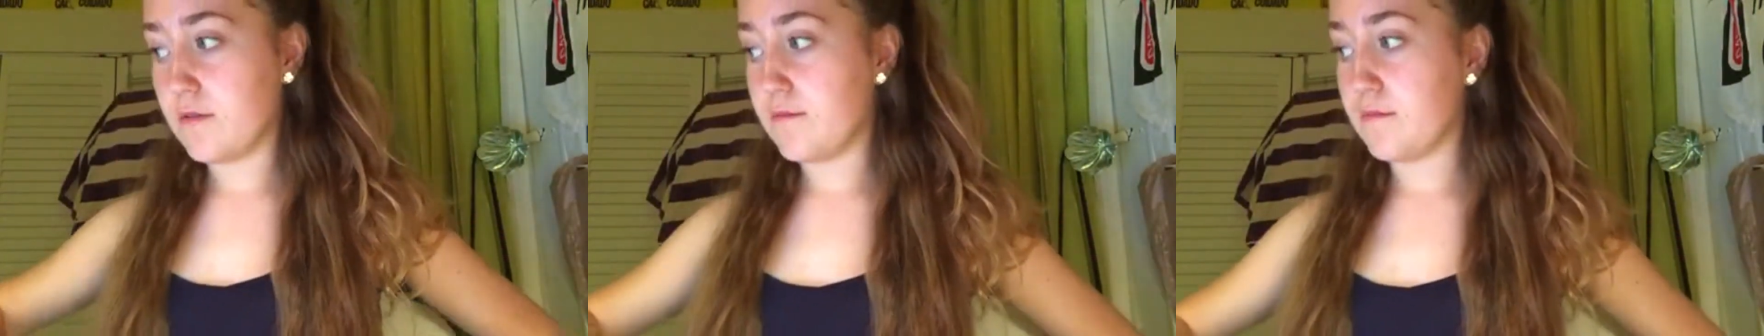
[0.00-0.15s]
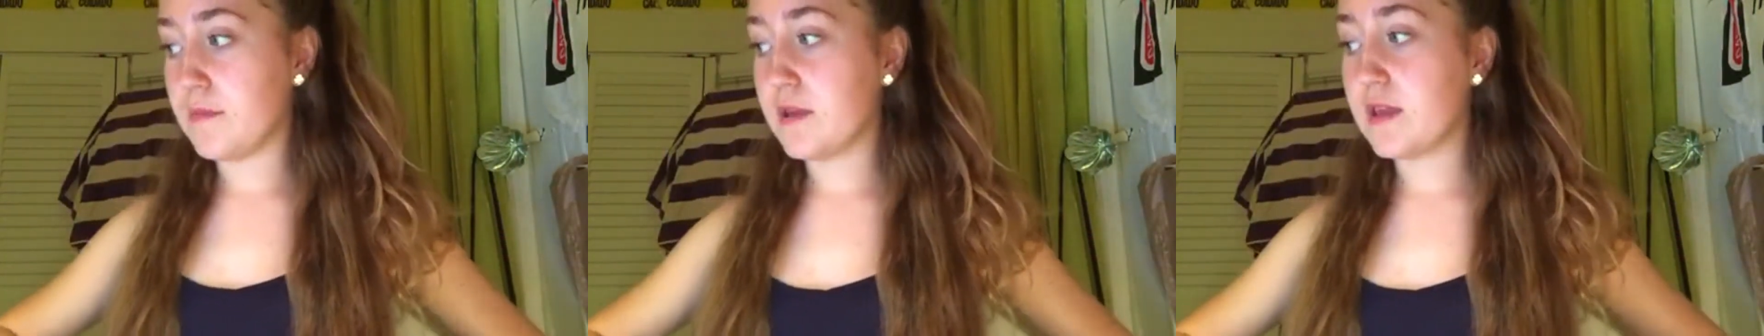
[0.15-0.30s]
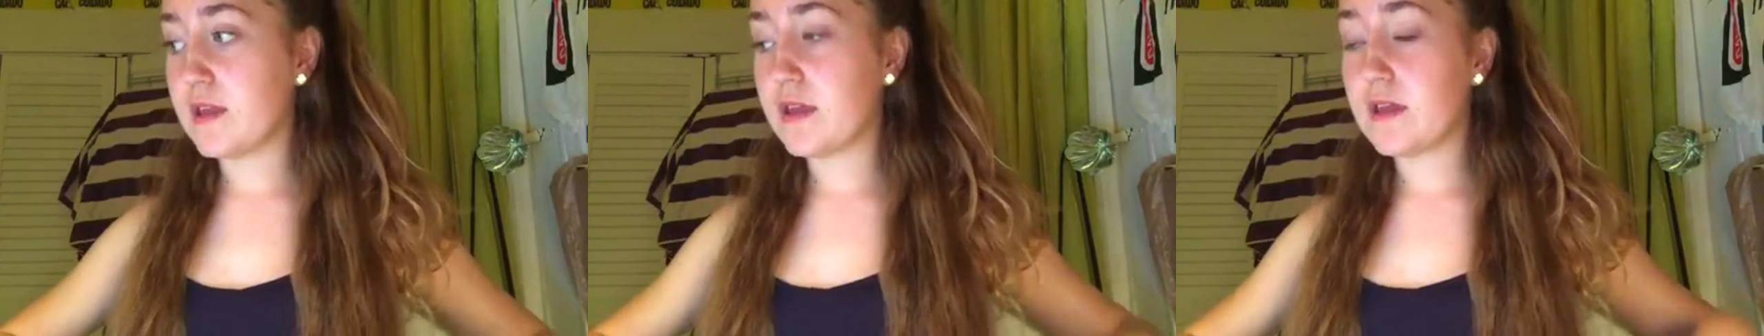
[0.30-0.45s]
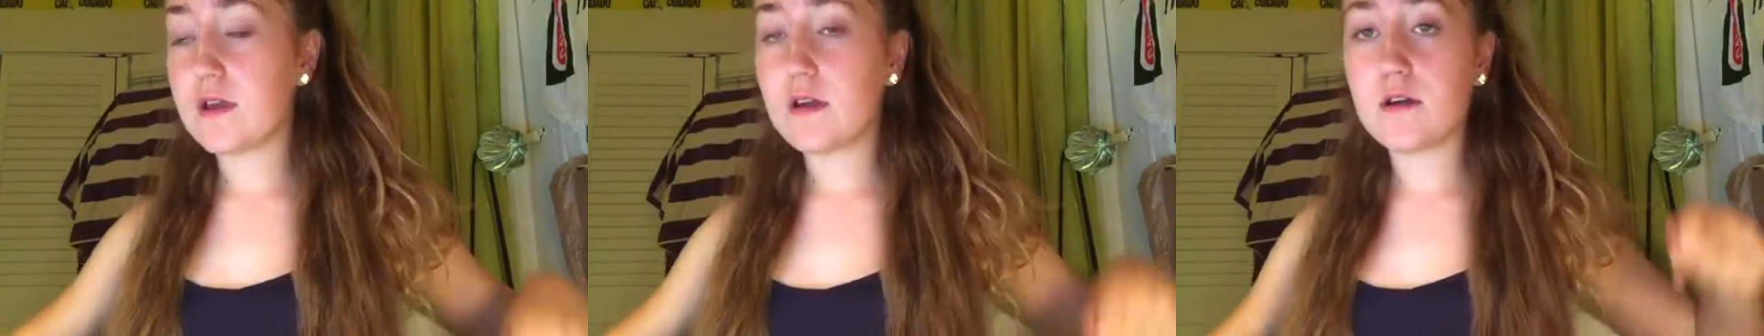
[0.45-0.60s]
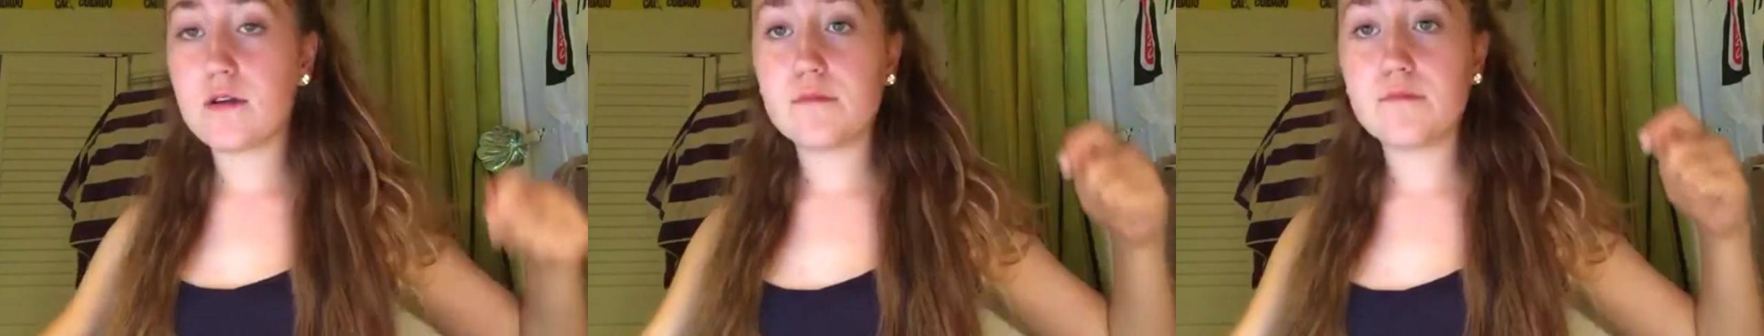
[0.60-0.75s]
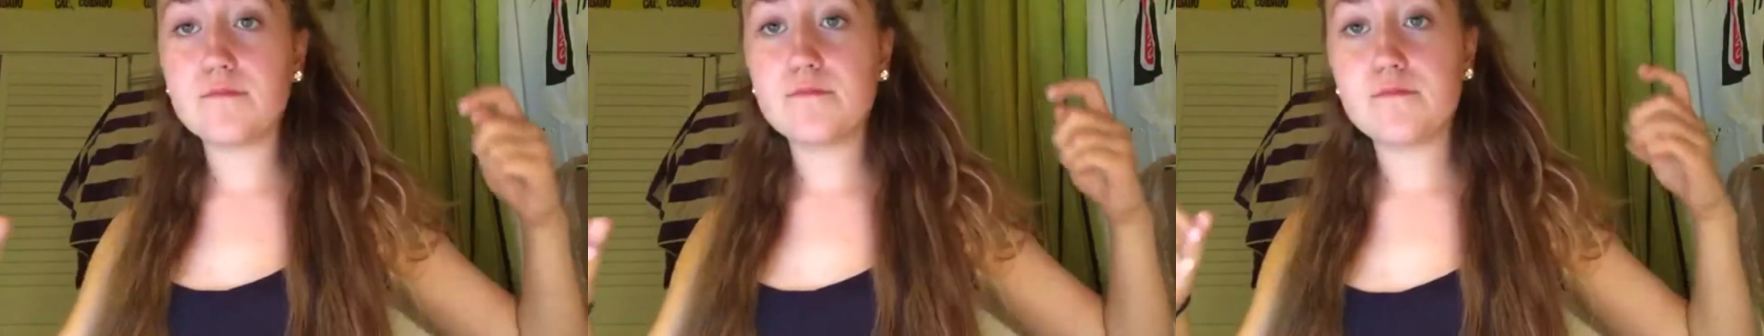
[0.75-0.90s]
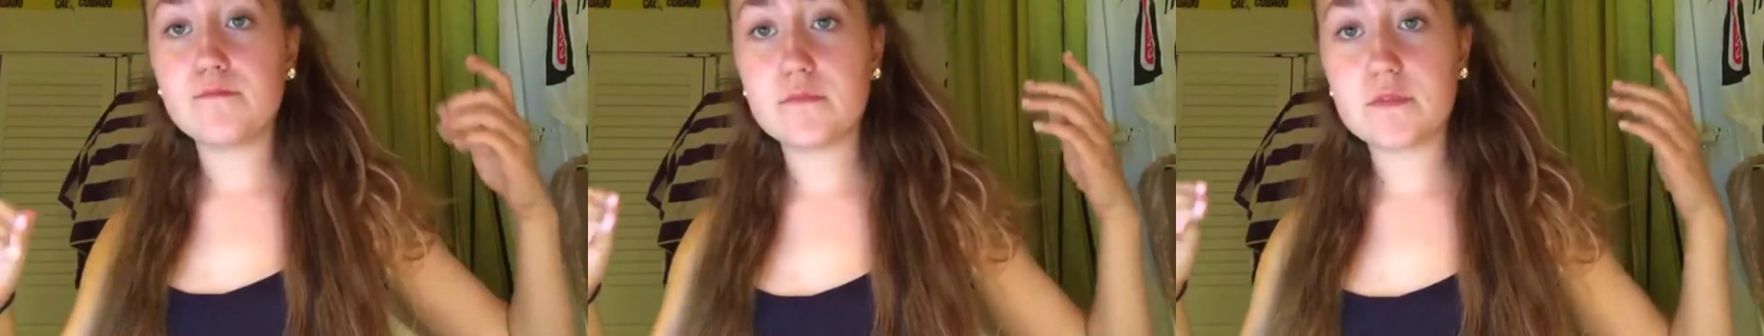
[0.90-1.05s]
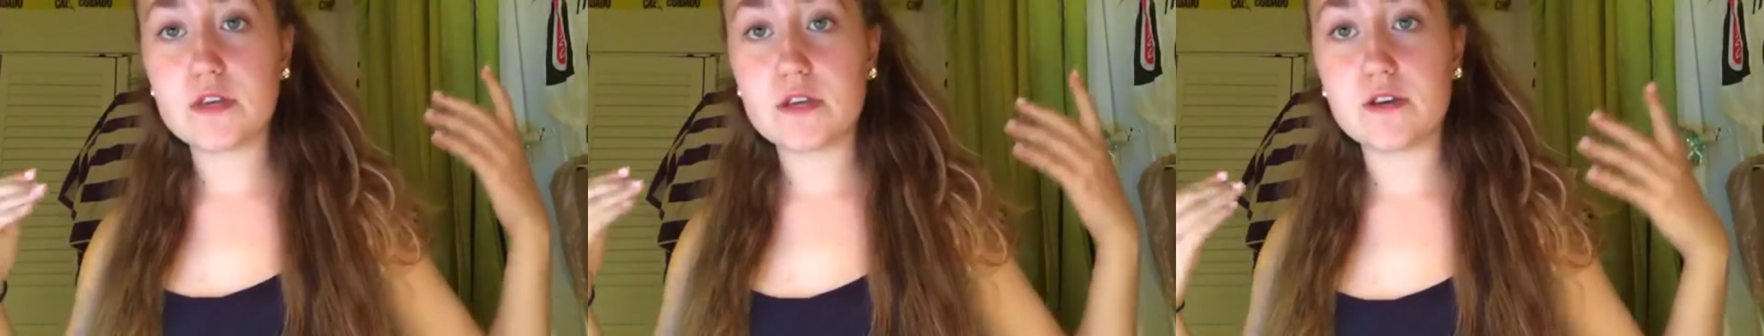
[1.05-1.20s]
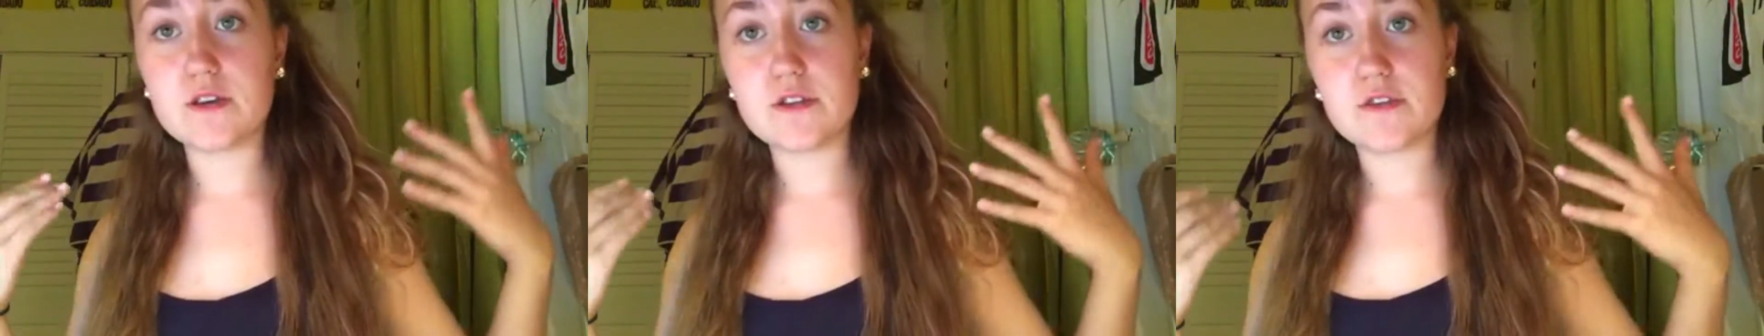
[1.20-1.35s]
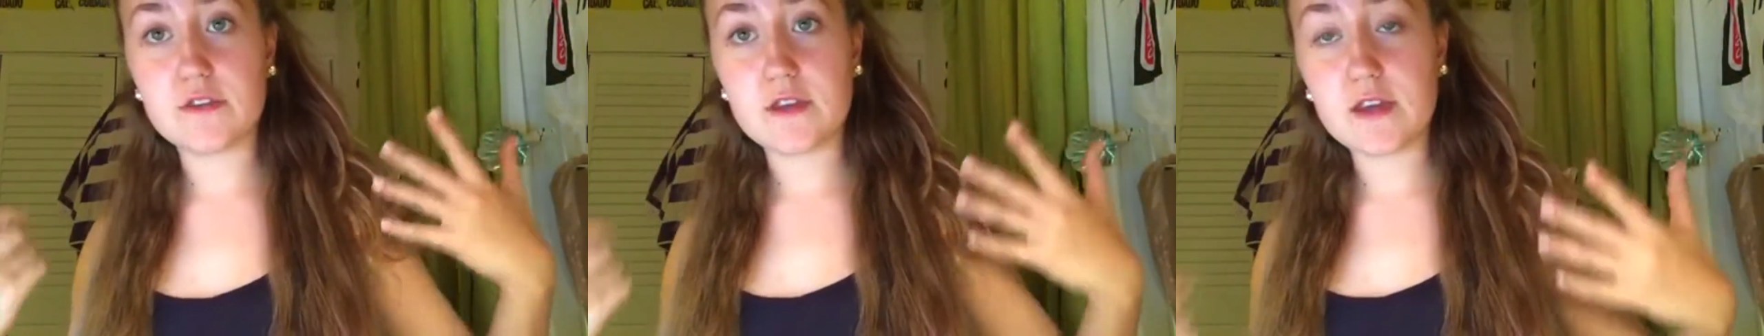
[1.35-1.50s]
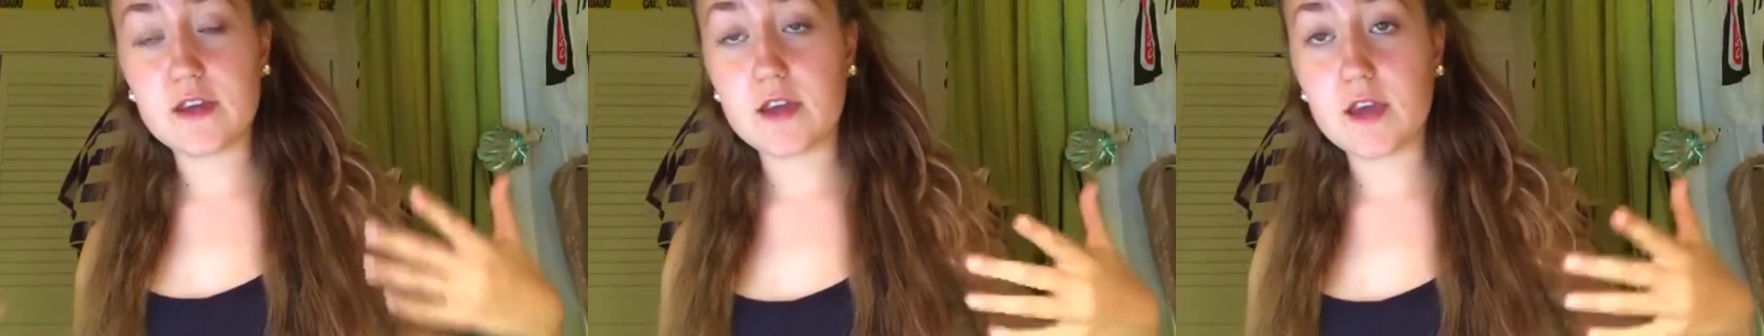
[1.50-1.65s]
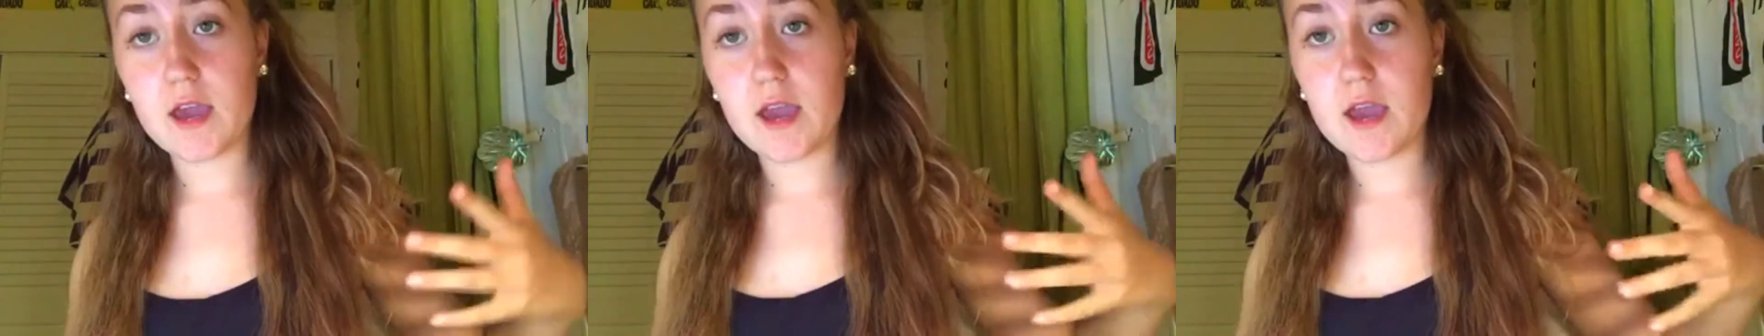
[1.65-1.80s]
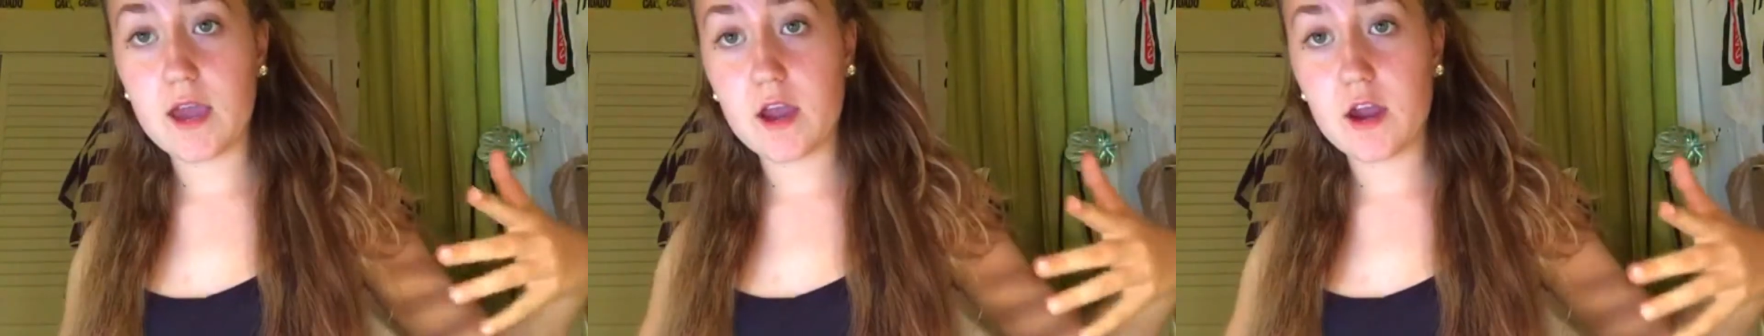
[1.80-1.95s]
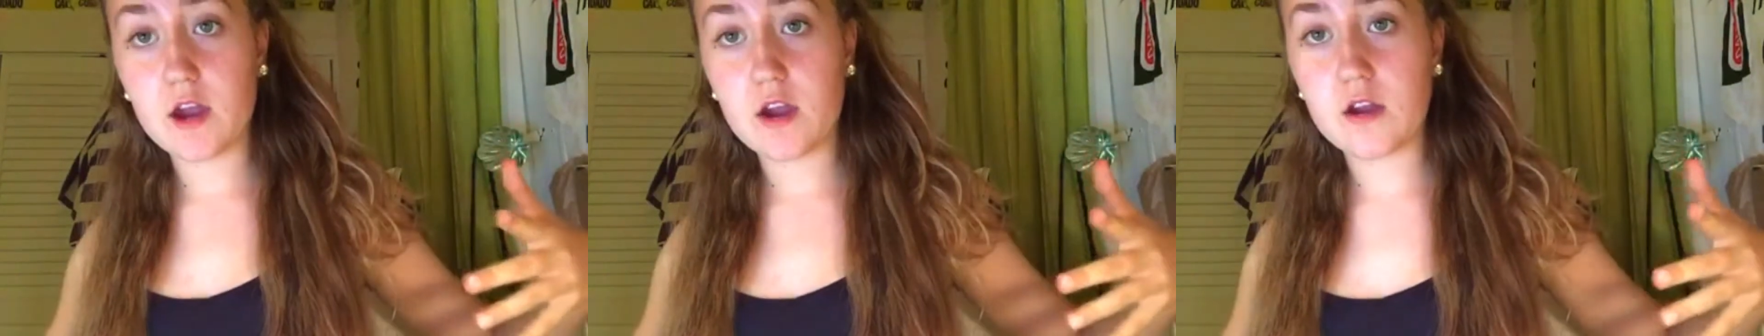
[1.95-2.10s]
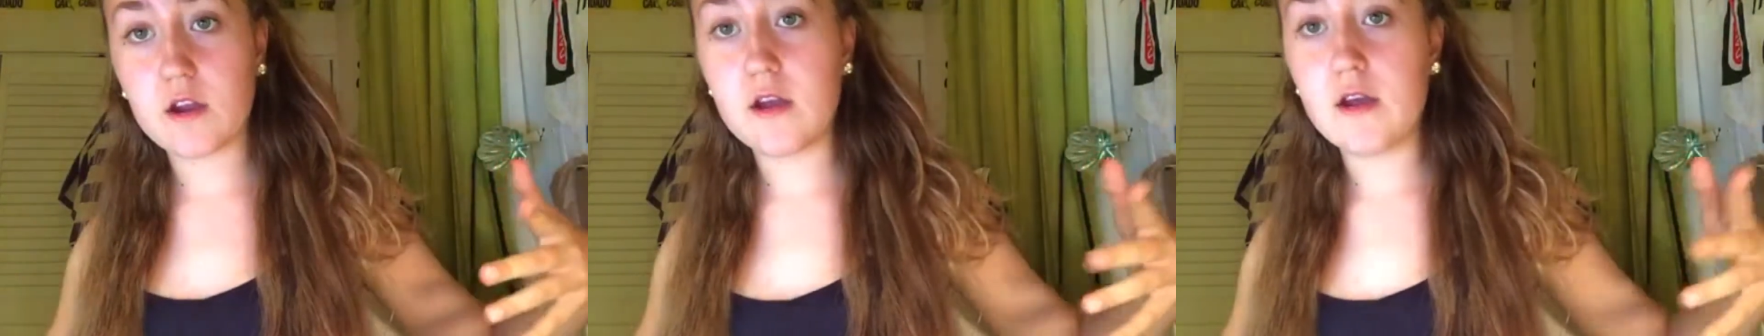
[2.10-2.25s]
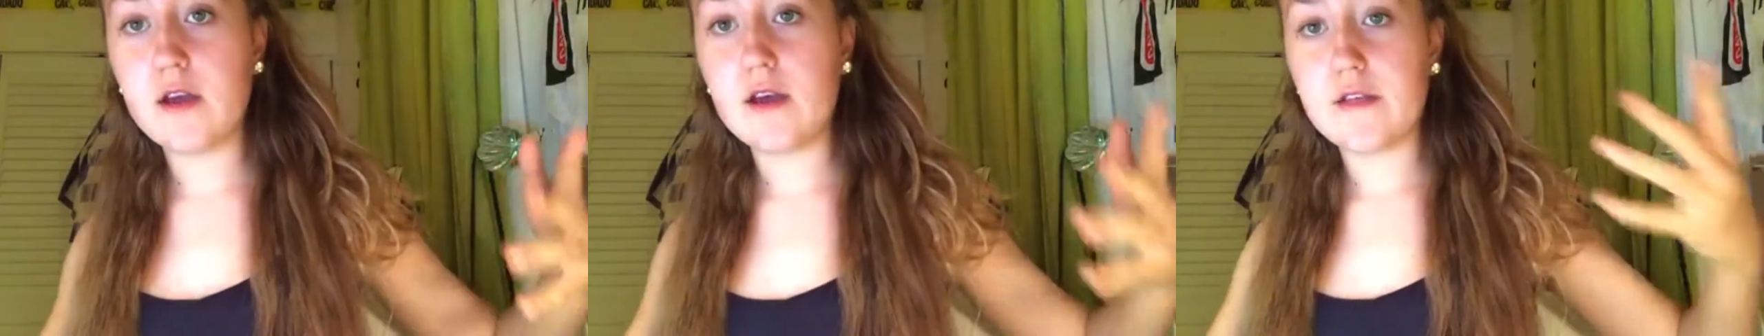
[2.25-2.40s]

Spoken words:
medium to thick hair